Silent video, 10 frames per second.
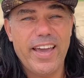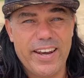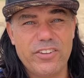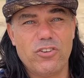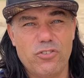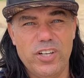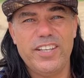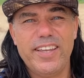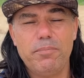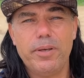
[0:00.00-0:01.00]
And is it
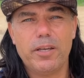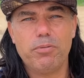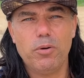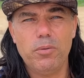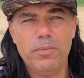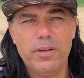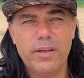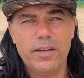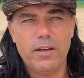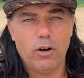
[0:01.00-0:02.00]
really that big problem?
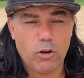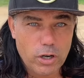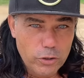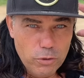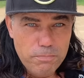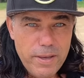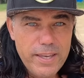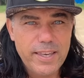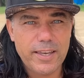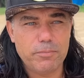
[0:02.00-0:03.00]
Or are you
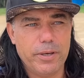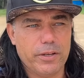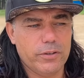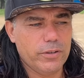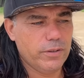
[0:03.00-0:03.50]
making it bigger?